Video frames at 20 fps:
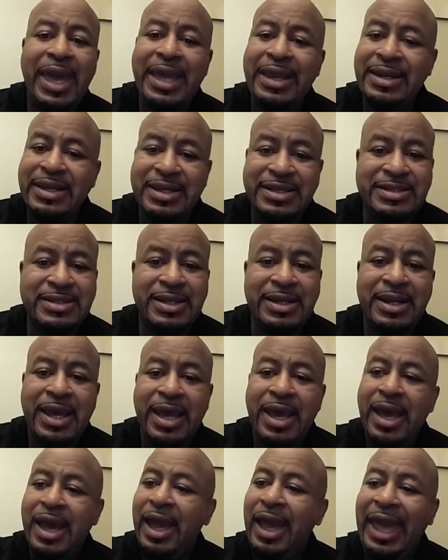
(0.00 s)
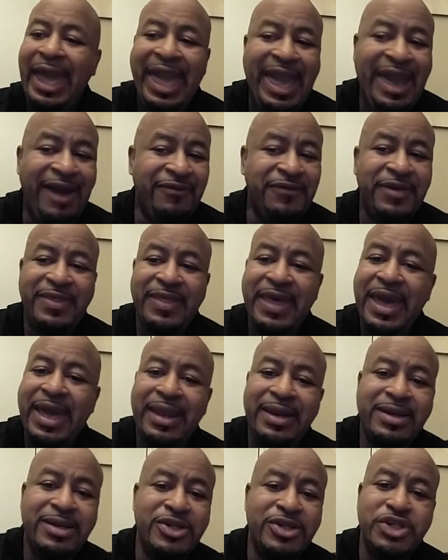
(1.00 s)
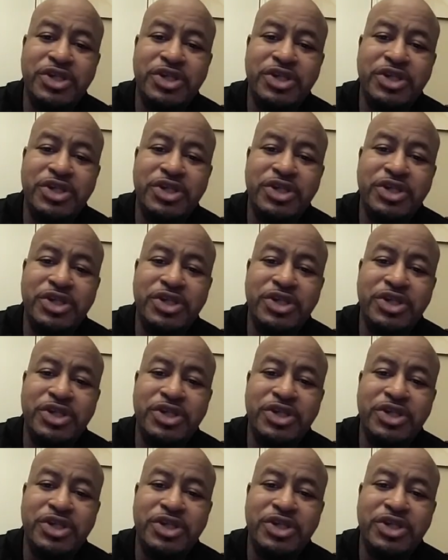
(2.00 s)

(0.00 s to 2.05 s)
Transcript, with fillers: And listen, after that,